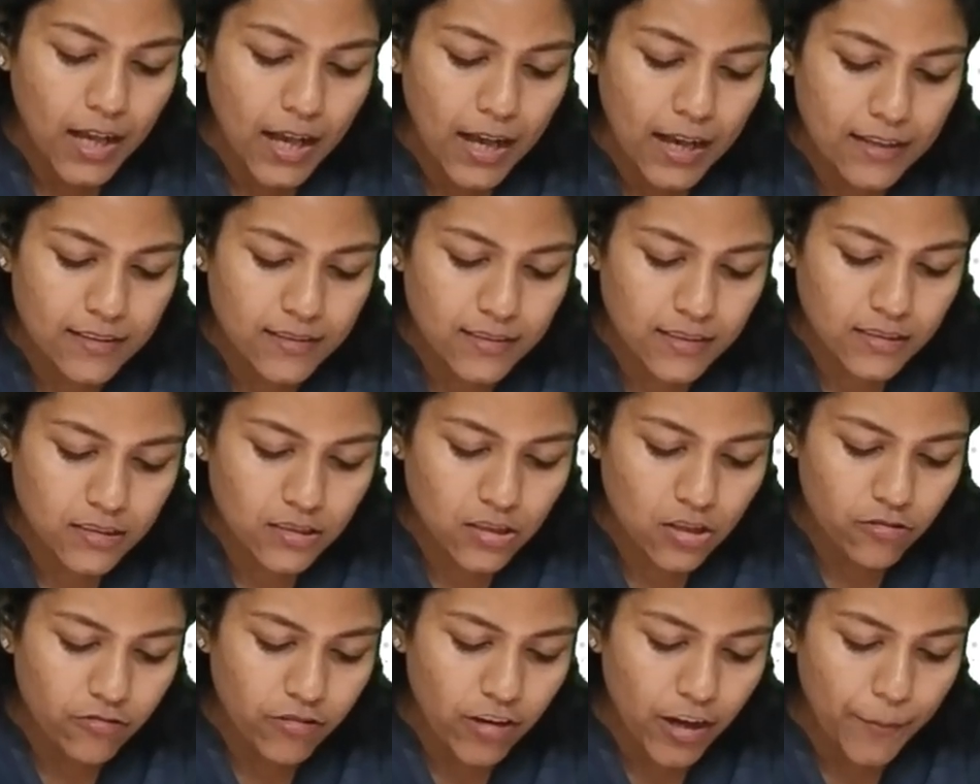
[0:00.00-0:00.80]
a set
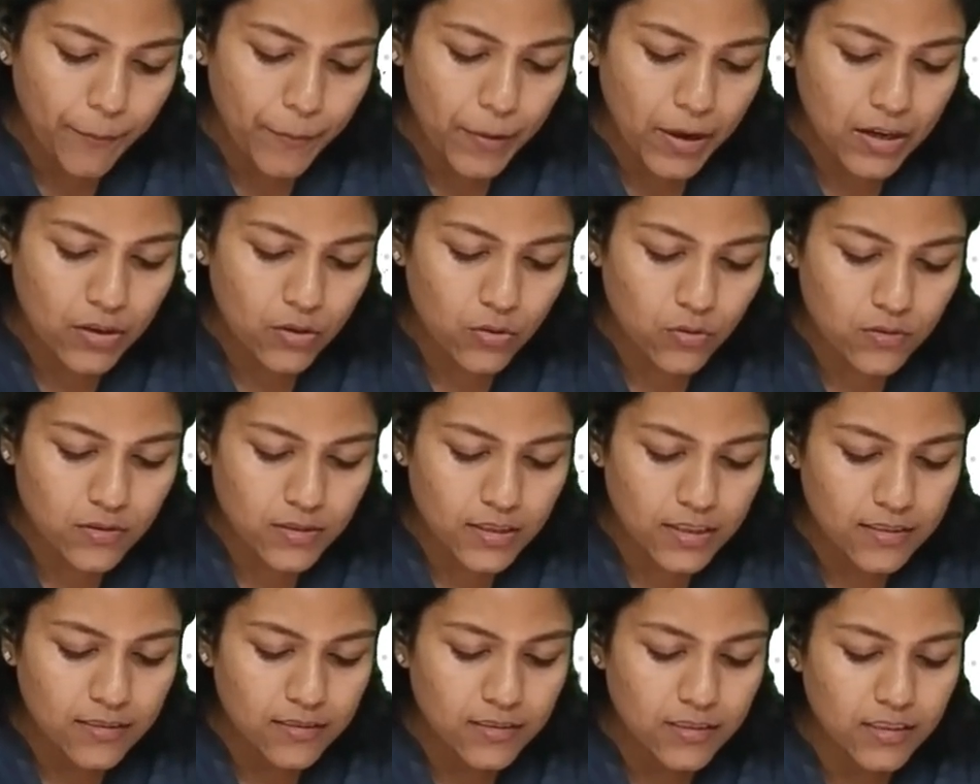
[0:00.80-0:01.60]
of
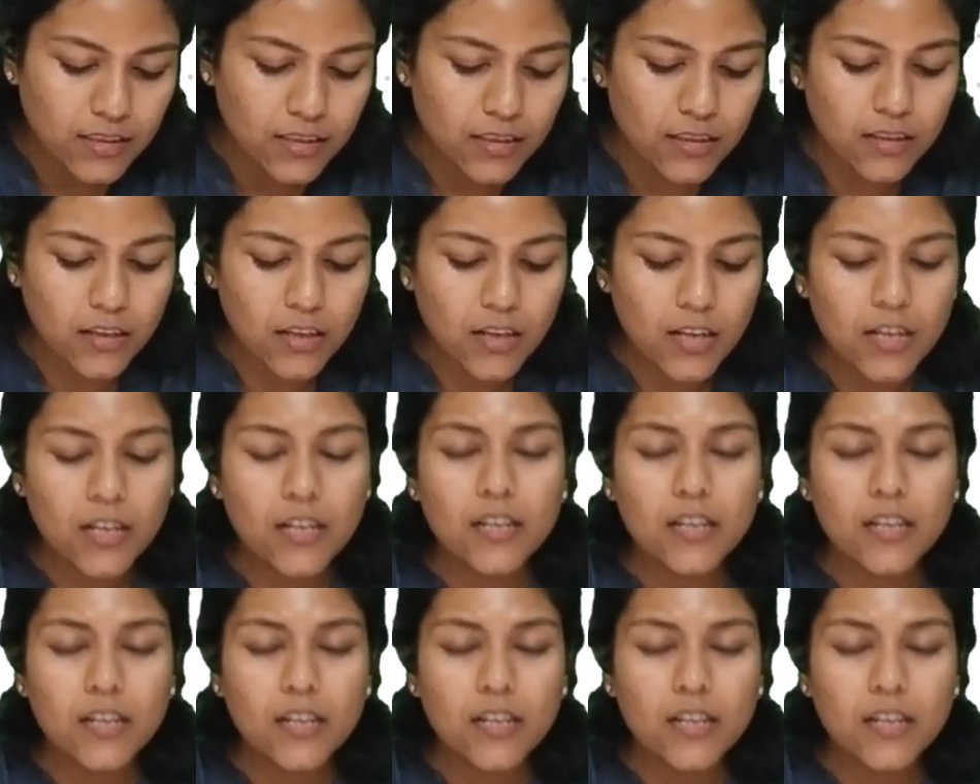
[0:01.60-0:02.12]
hepatocytes here.